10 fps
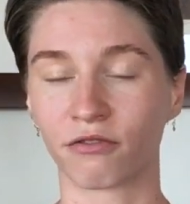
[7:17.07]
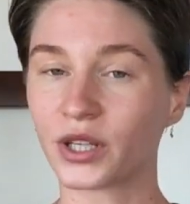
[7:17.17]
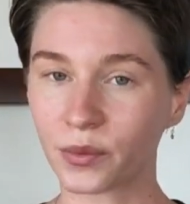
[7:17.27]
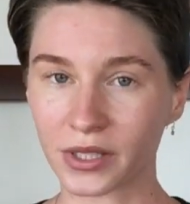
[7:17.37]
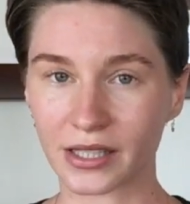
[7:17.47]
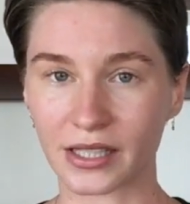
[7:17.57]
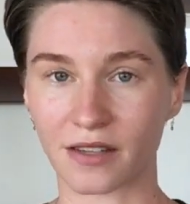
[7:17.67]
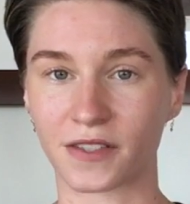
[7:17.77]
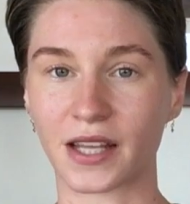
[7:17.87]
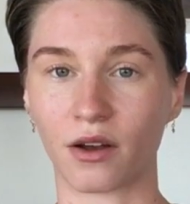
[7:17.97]
frequencies
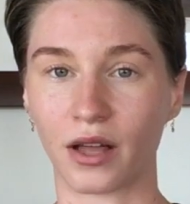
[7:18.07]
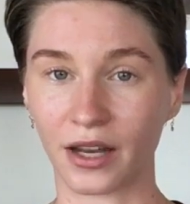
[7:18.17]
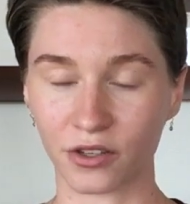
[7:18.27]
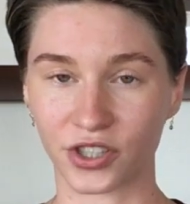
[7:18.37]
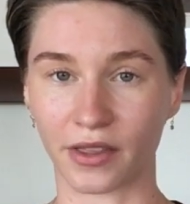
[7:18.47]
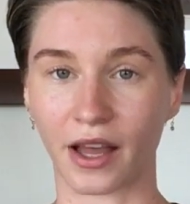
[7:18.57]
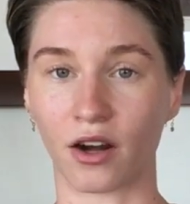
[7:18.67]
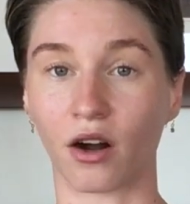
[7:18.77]
of subtle energy that